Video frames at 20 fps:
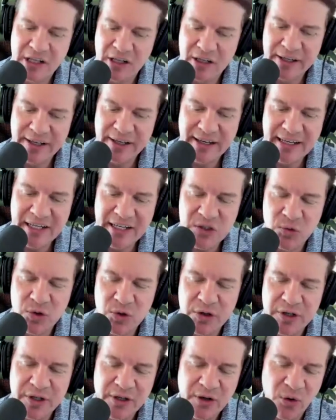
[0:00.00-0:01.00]
Clint
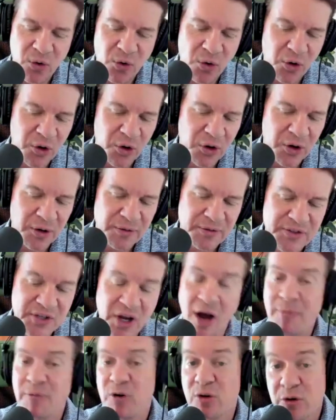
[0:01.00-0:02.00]
Eastwood or
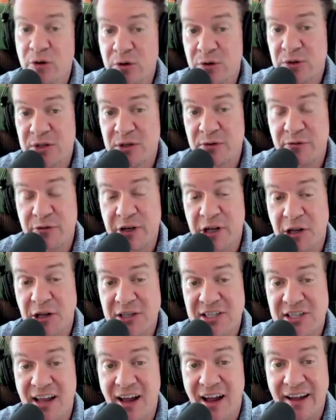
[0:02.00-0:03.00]
Tom Cruise and Vanilla
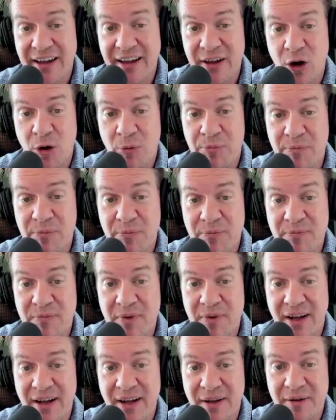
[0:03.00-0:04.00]
Sky help
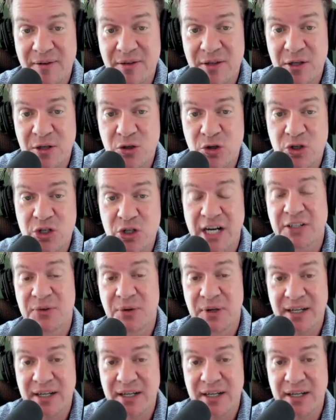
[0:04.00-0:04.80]
uh, oh